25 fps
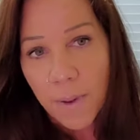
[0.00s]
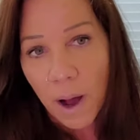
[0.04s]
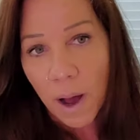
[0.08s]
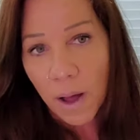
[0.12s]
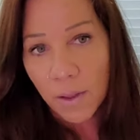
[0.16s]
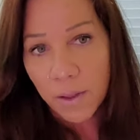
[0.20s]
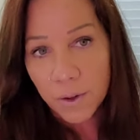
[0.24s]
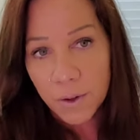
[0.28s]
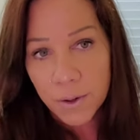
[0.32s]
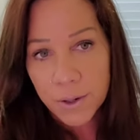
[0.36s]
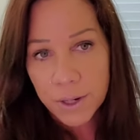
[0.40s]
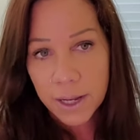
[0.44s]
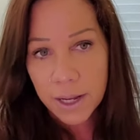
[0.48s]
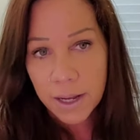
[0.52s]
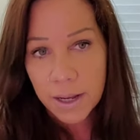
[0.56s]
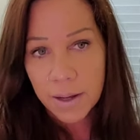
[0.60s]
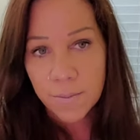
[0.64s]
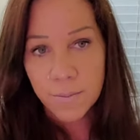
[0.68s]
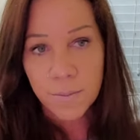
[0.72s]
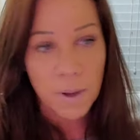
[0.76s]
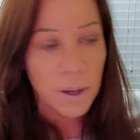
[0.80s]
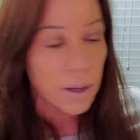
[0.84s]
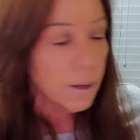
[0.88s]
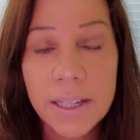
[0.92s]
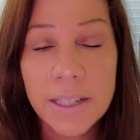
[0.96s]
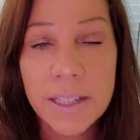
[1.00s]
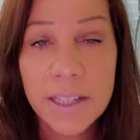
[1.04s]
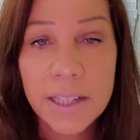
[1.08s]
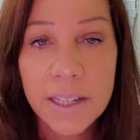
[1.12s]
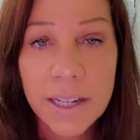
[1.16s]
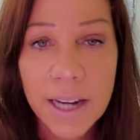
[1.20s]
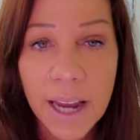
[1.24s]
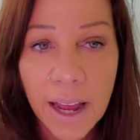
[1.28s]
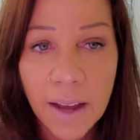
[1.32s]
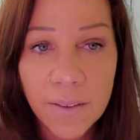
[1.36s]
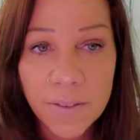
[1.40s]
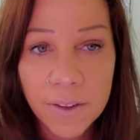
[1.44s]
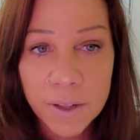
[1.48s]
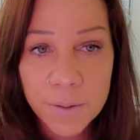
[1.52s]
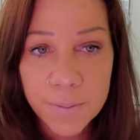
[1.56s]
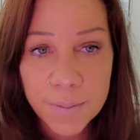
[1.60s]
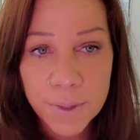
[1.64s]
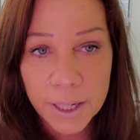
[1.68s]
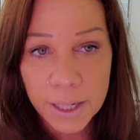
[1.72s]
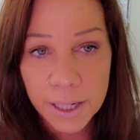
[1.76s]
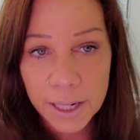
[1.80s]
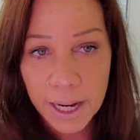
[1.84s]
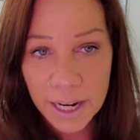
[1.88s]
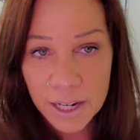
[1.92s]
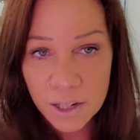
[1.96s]
bothered him. He didn't have
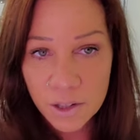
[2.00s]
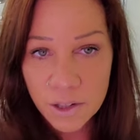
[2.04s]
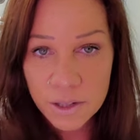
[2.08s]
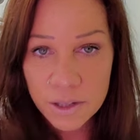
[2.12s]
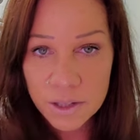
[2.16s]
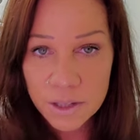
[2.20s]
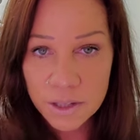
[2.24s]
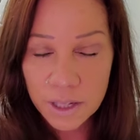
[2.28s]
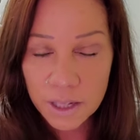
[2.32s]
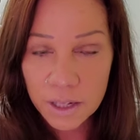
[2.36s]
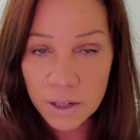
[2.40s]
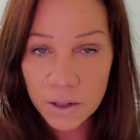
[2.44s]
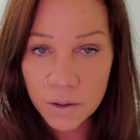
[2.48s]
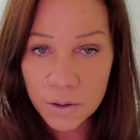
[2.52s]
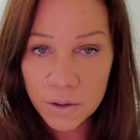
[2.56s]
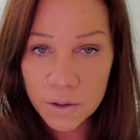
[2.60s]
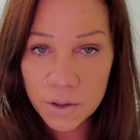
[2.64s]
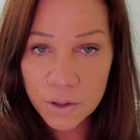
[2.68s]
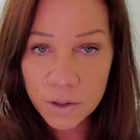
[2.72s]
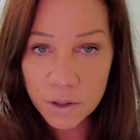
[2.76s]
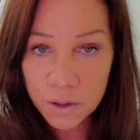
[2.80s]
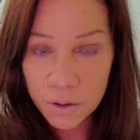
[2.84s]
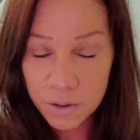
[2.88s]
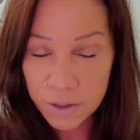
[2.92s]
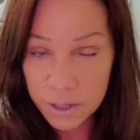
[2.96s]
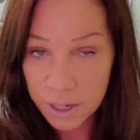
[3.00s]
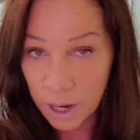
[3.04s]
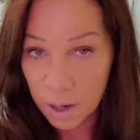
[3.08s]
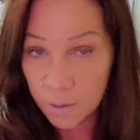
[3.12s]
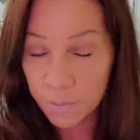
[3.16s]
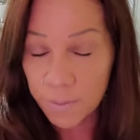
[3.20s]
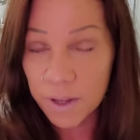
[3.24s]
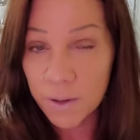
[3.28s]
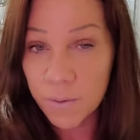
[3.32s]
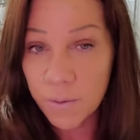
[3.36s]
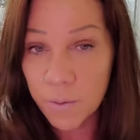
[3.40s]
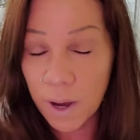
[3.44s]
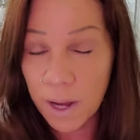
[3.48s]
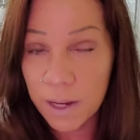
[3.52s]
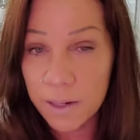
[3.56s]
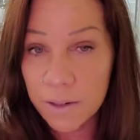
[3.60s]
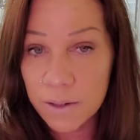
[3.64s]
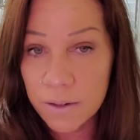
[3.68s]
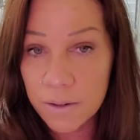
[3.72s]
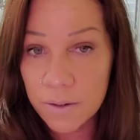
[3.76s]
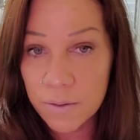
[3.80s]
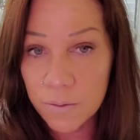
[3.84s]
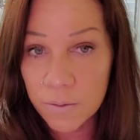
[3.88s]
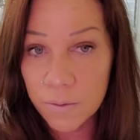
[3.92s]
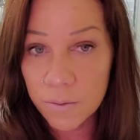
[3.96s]
communication skills to tell me what
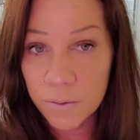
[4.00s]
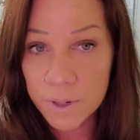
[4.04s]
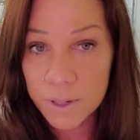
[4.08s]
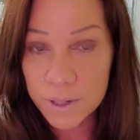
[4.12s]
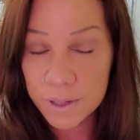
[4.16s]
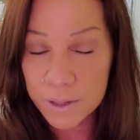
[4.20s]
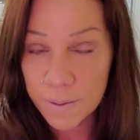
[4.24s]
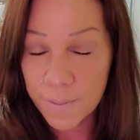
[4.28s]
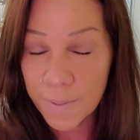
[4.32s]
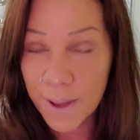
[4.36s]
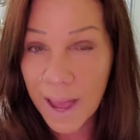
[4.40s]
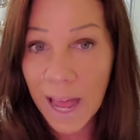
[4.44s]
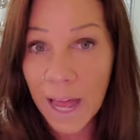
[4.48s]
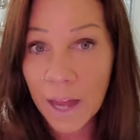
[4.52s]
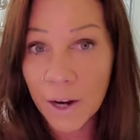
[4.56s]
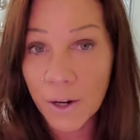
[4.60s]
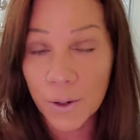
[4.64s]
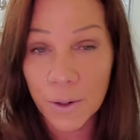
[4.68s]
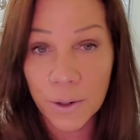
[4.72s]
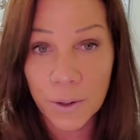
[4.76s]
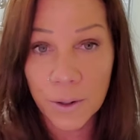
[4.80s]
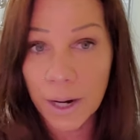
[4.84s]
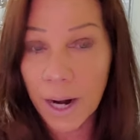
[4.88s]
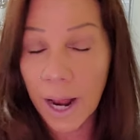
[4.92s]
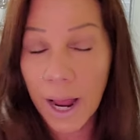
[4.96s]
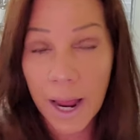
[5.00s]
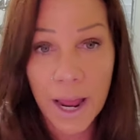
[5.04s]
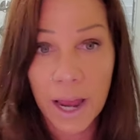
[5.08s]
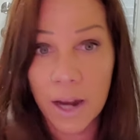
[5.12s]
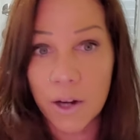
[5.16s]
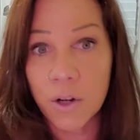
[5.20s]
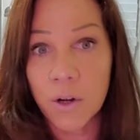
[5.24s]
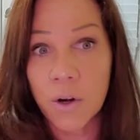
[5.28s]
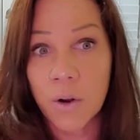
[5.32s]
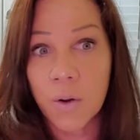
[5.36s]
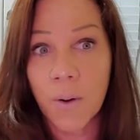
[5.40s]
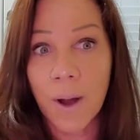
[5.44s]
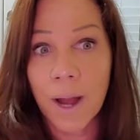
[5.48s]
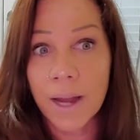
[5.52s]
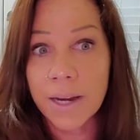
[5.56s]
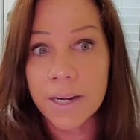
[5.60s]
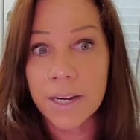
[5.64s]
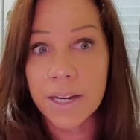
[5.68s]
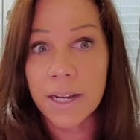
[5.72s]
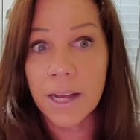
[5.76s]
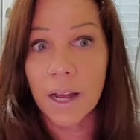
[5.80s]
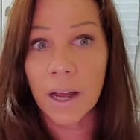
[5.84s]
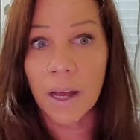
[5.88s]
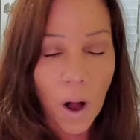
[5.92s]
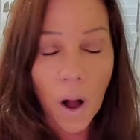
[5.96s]
was the matter, and I had no
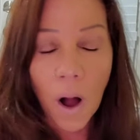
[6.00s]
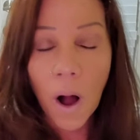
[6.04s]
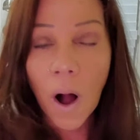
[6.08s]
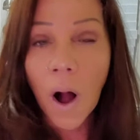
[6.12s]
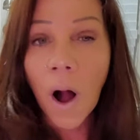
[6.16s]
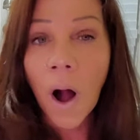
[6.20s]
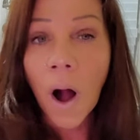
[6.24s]
idea.